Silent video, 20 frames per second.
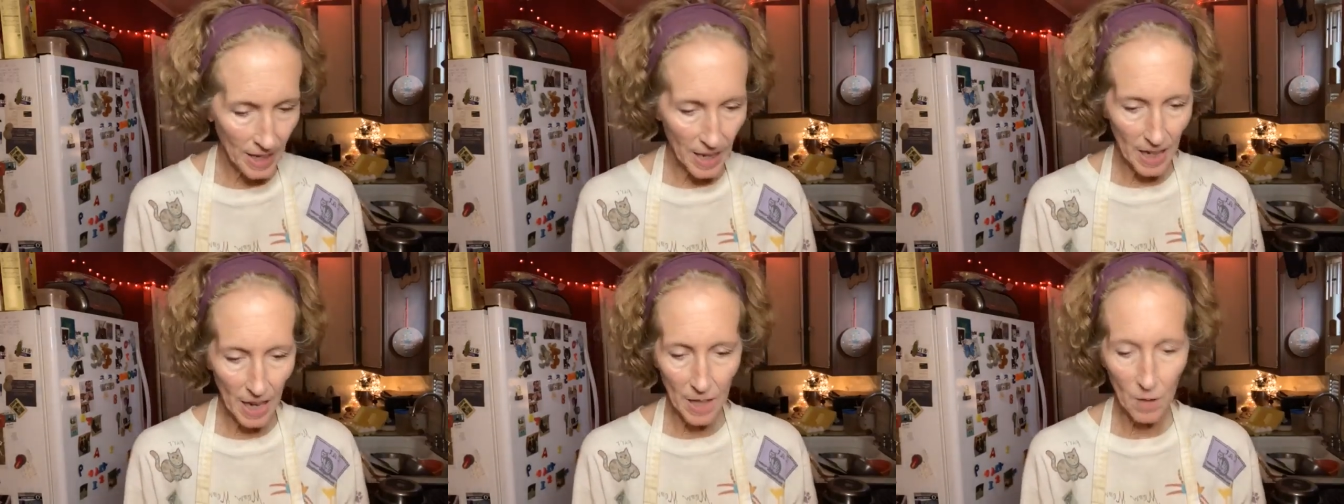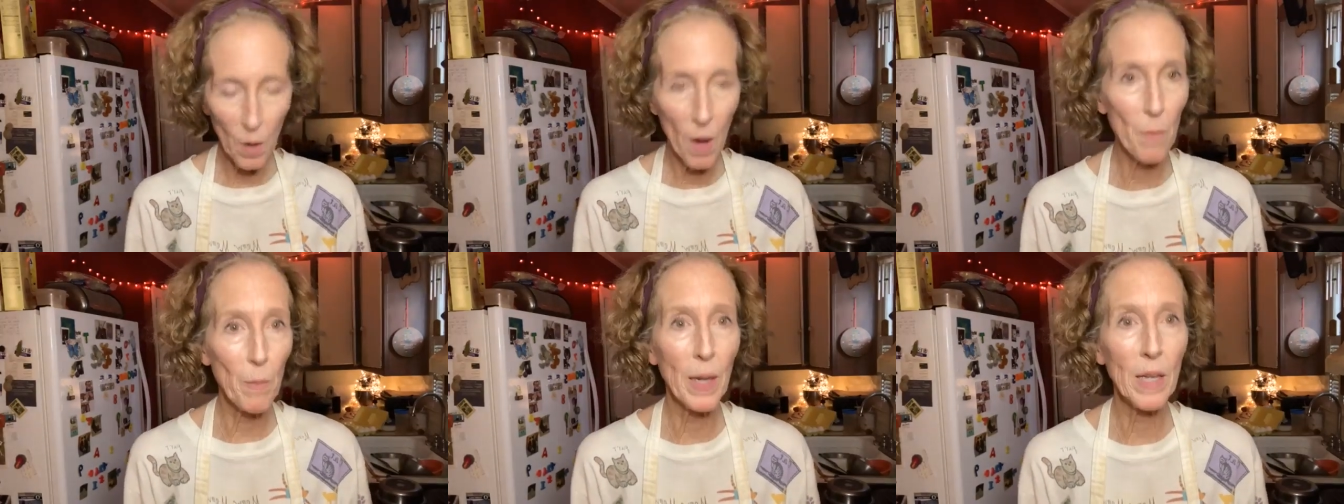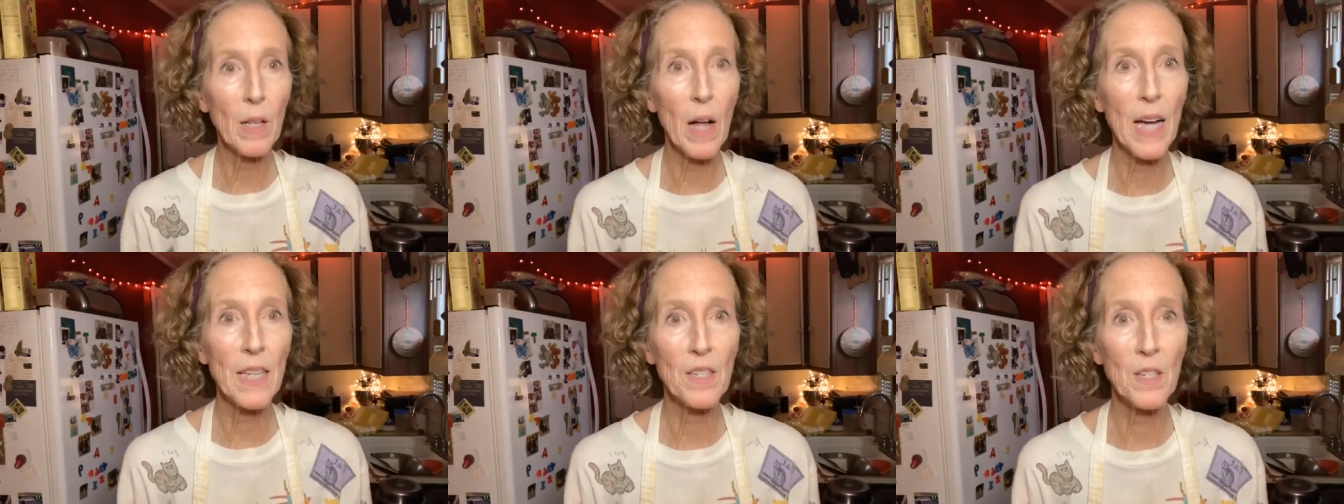I don't have
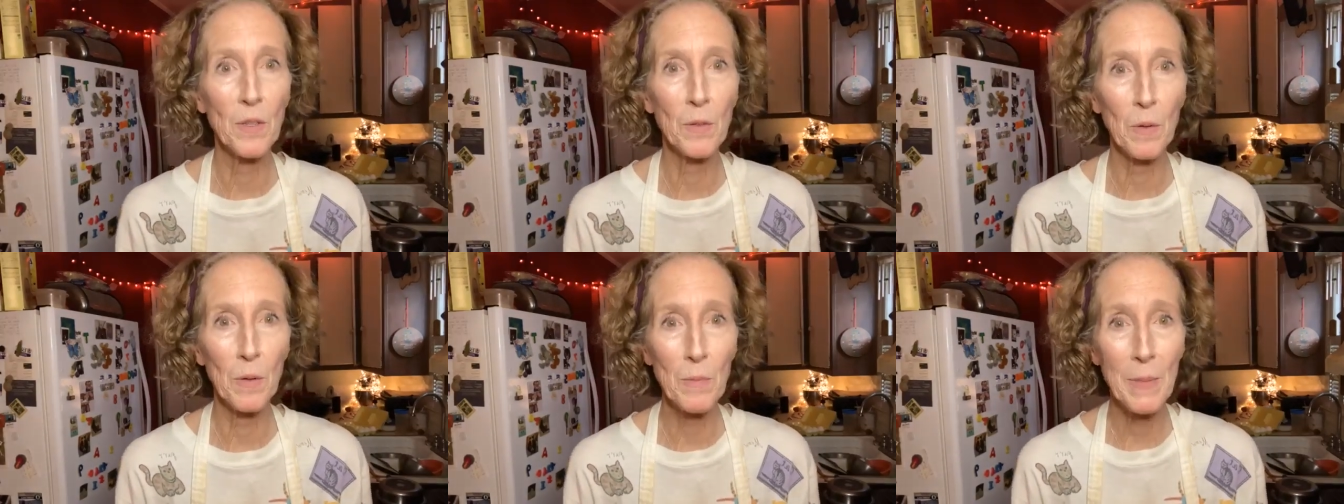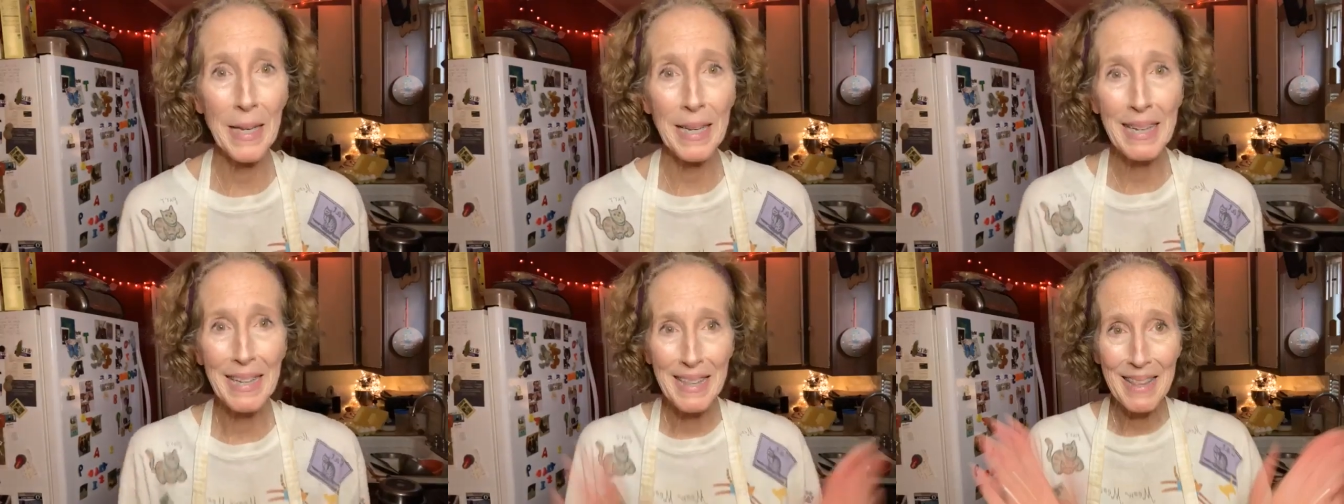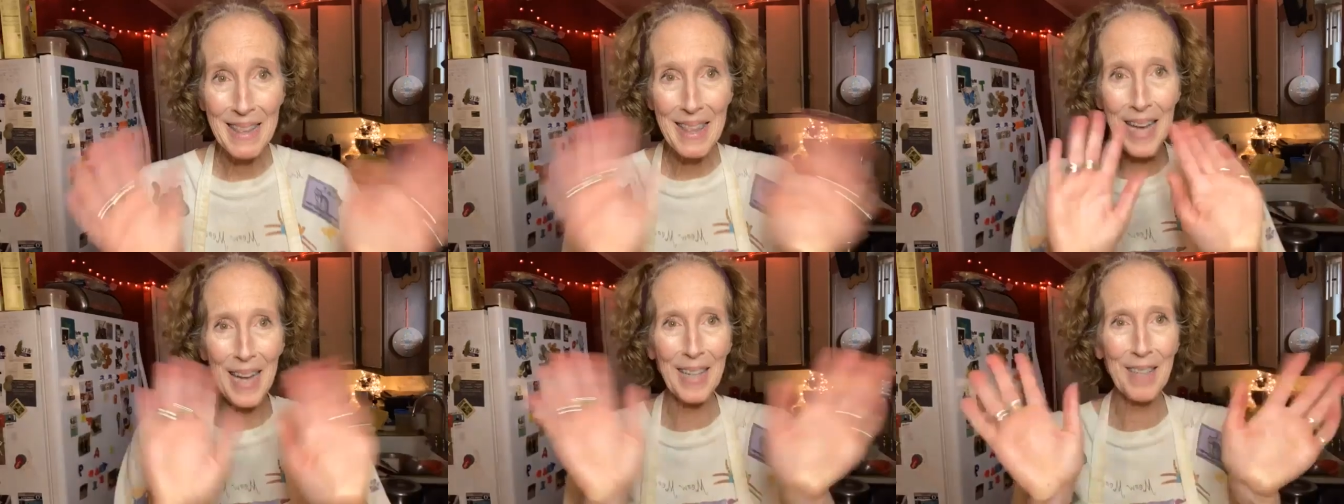my glasses with me.
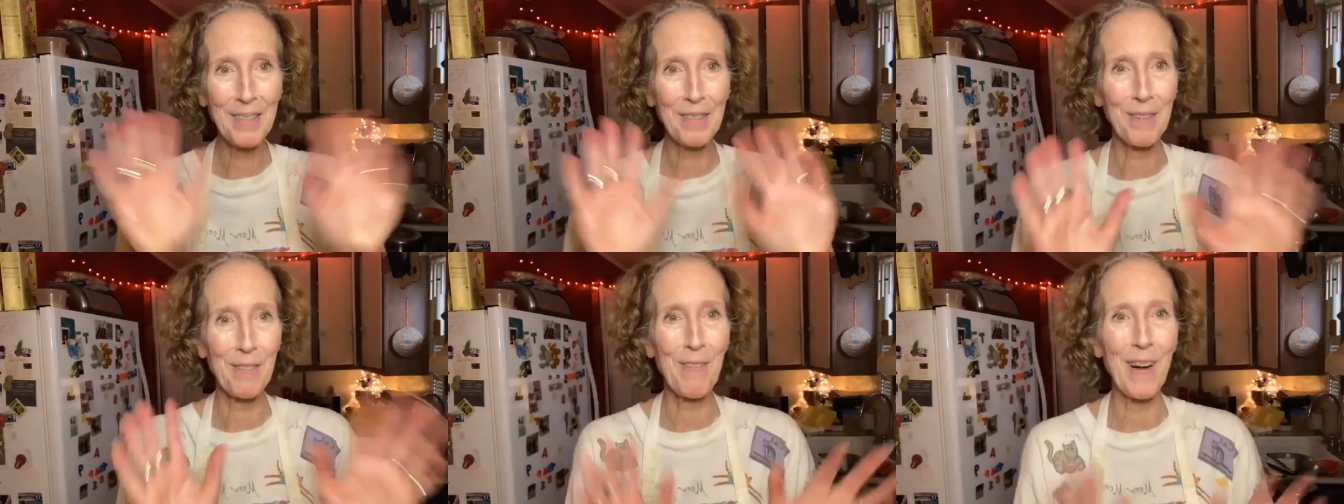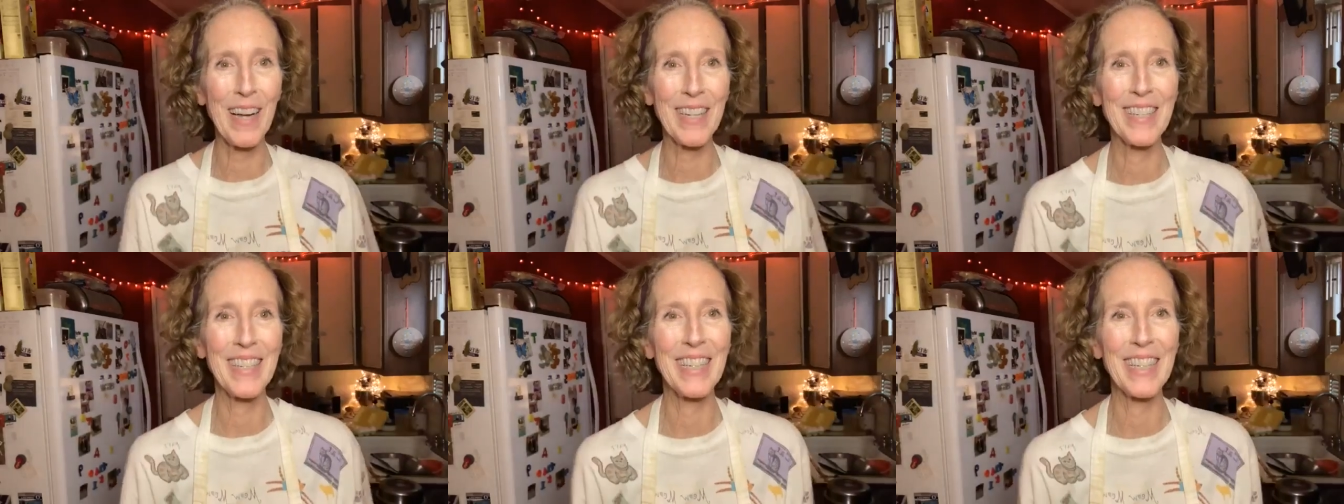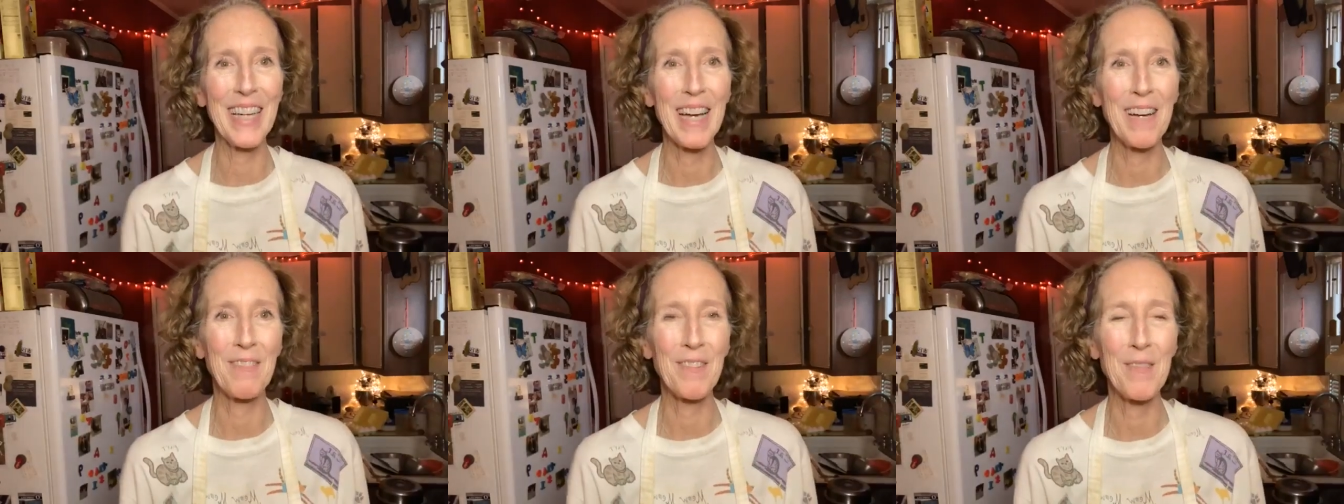Thanks for
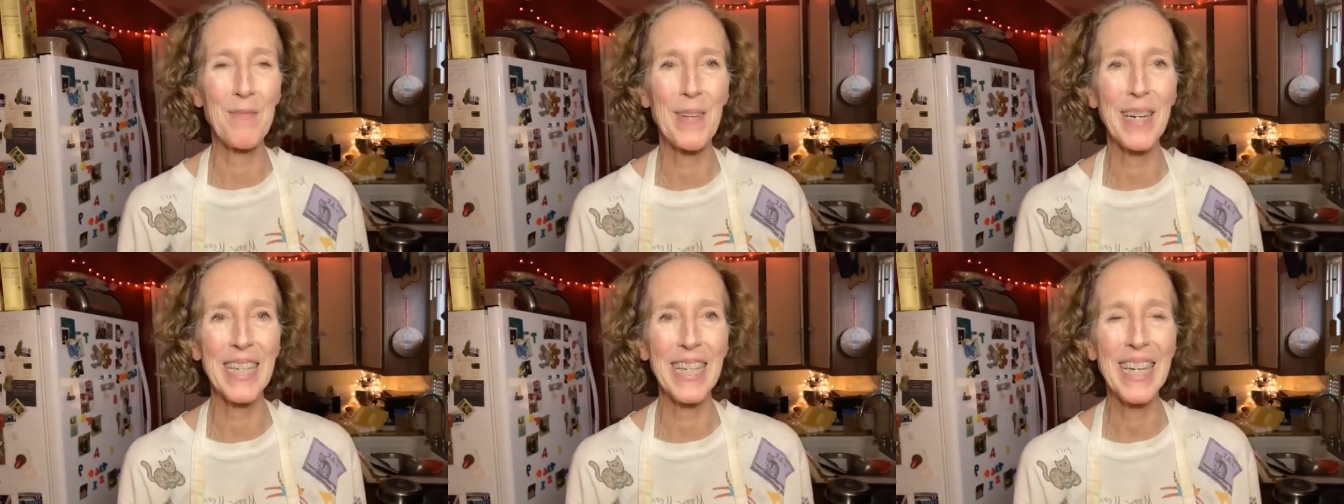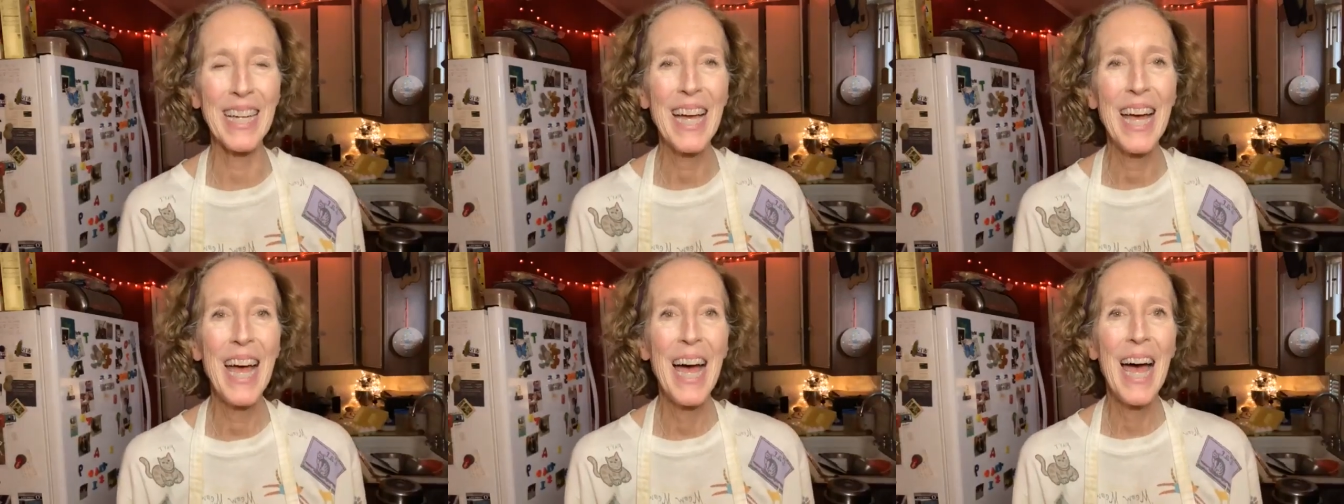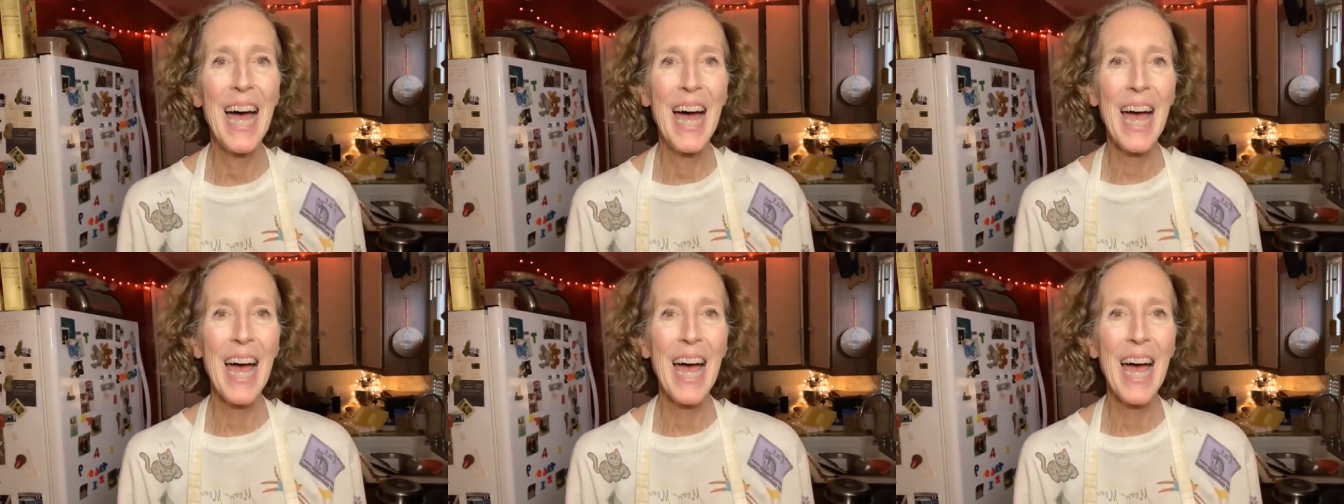watching, everybody.